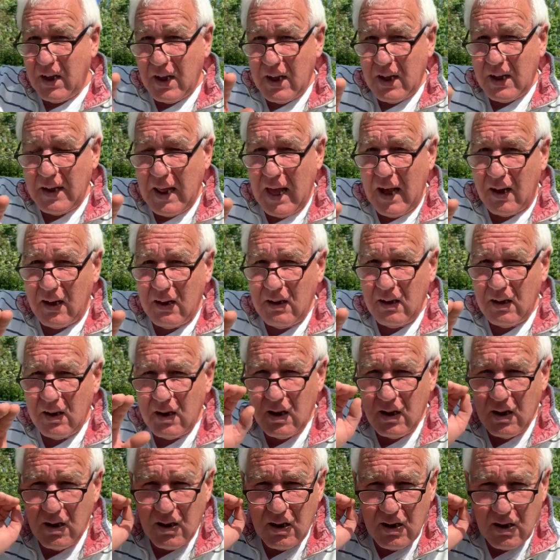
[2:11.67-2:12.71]
Now,
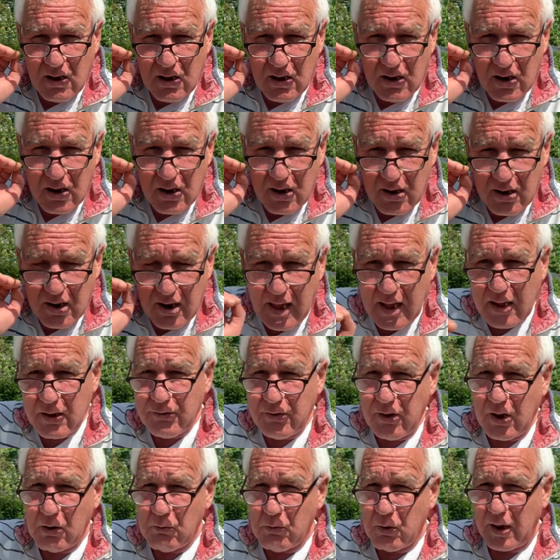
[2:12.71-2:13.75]
the next
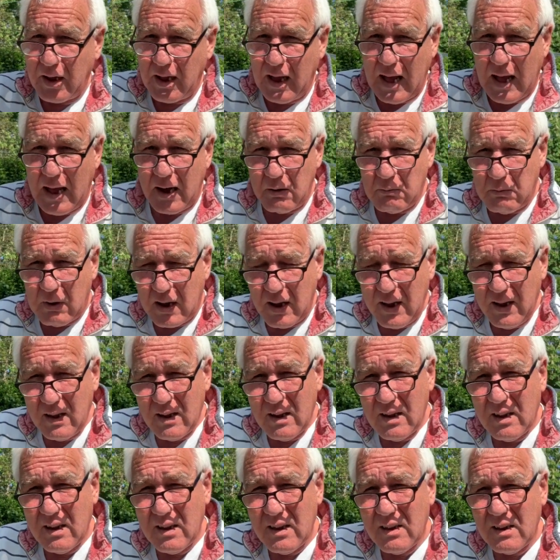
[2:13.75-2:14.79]
thing I want to get out of the way
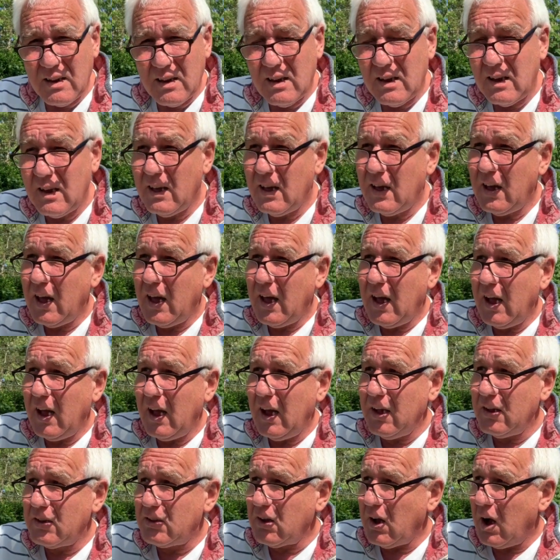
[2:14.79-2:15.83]

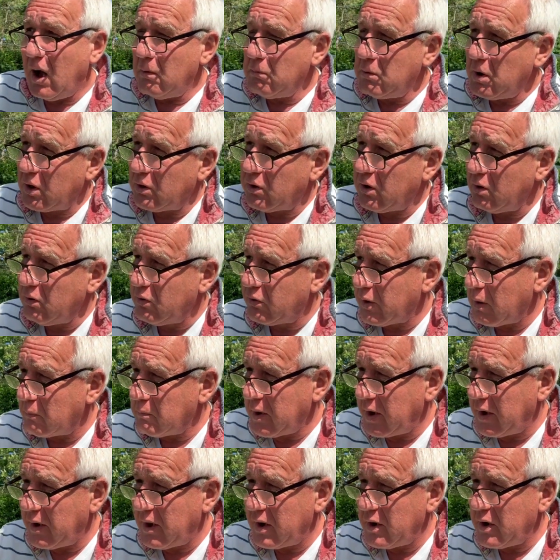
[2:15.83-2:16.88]
is I'm going to do
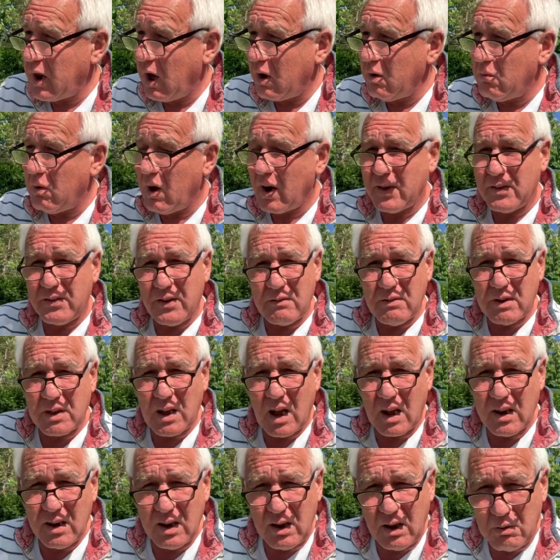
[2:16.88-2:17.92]
something that no one has ever
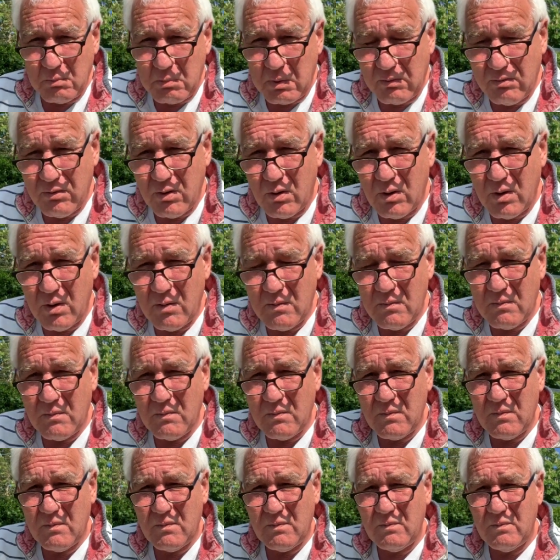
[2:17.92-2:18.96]
done to you before.
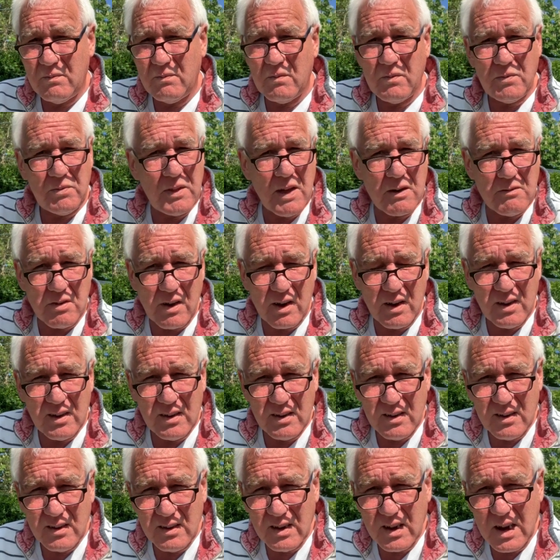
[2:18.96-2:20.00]
Never
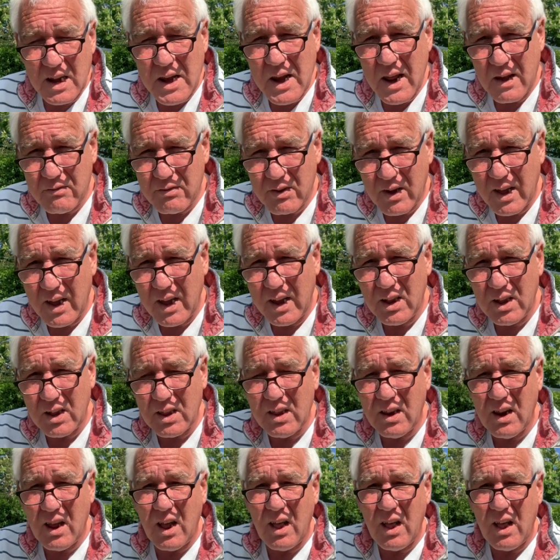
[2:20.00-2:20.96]
in